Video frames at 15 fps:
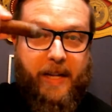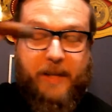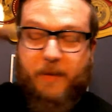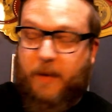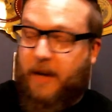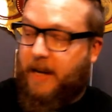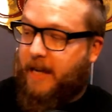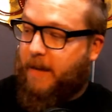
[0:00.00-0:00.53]
That's
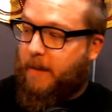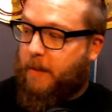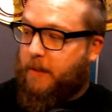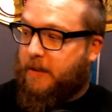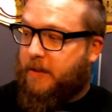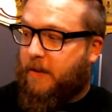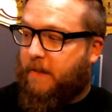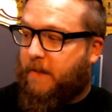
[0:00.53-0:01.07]
what I came up
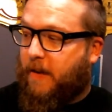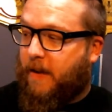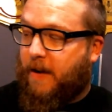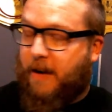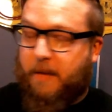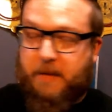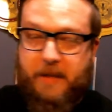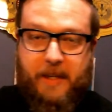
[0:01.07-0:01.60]
with so far,
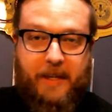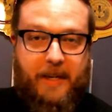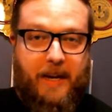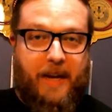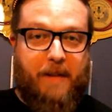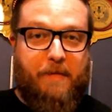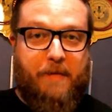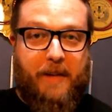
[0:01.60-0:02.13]
and I was going to
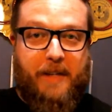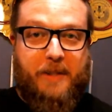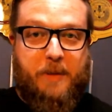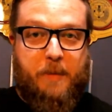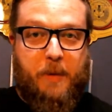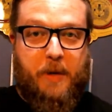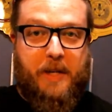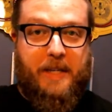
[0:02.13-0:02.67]
kind of like
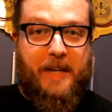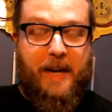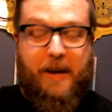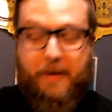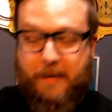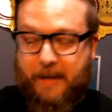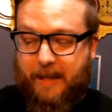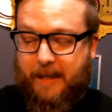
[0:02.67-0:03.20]
smoke it down,